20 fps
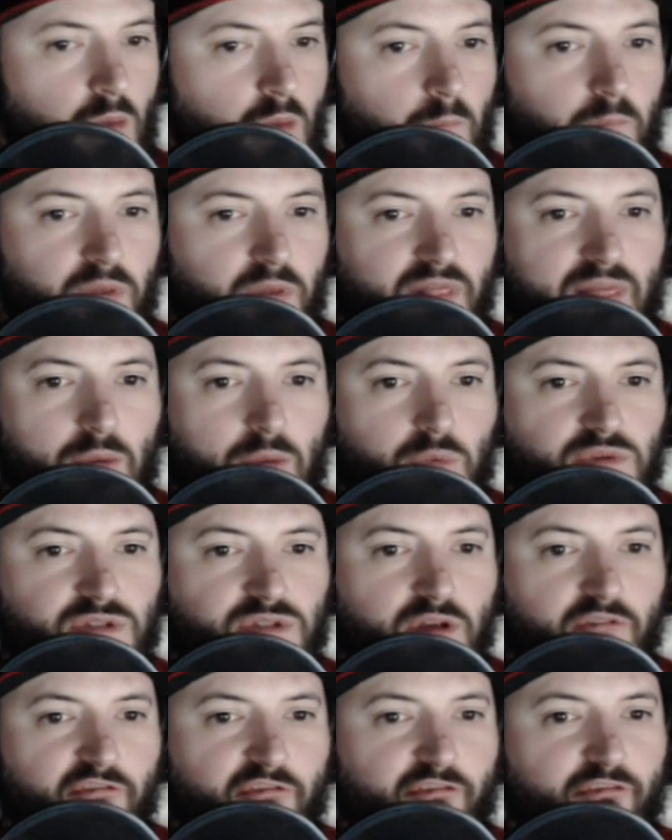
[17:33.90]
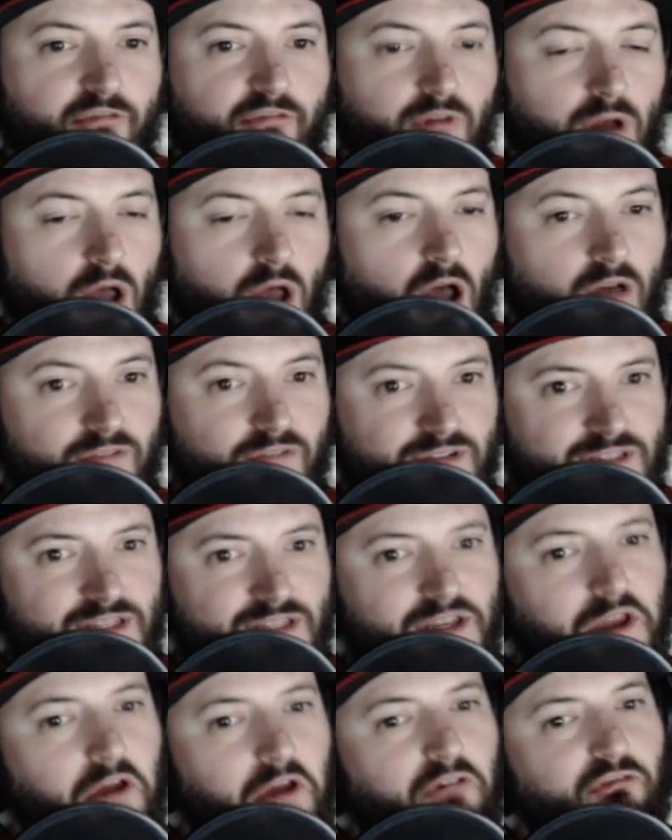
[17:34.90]
But there was
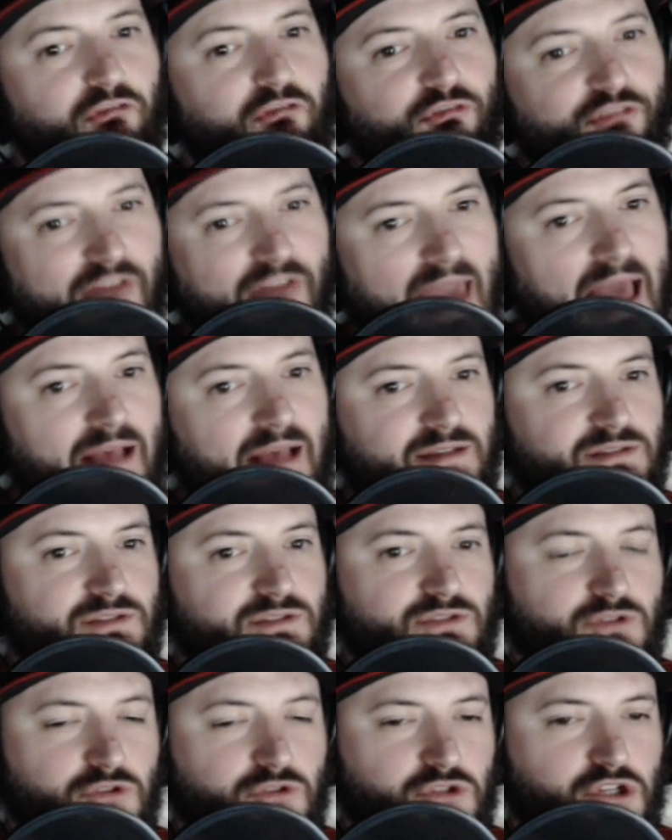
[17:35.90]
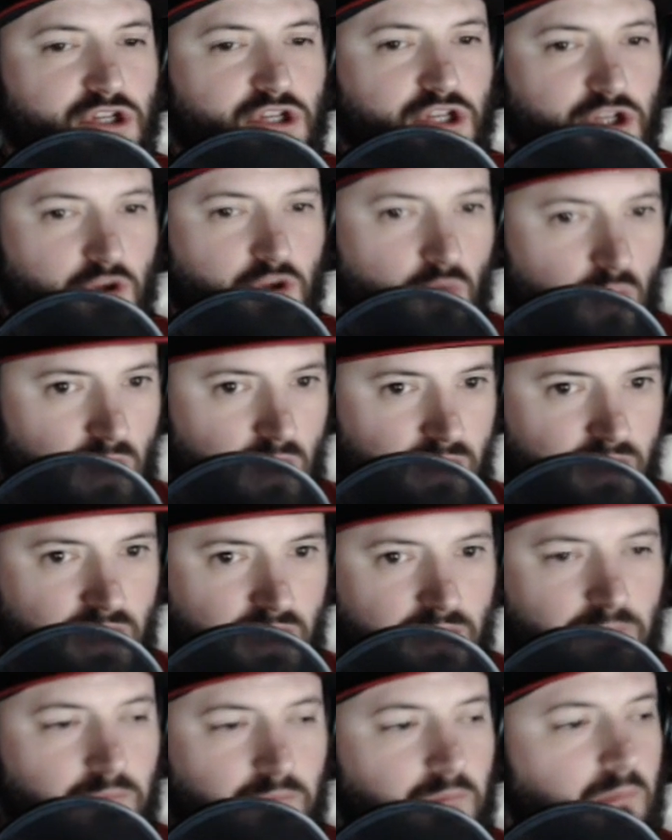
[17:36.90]
obviously vast social
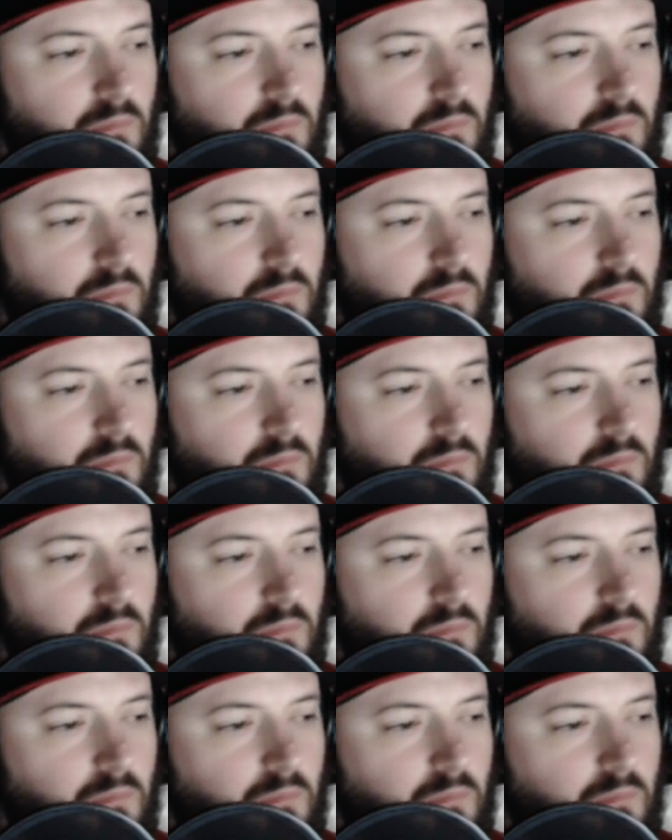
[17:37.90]
inequality.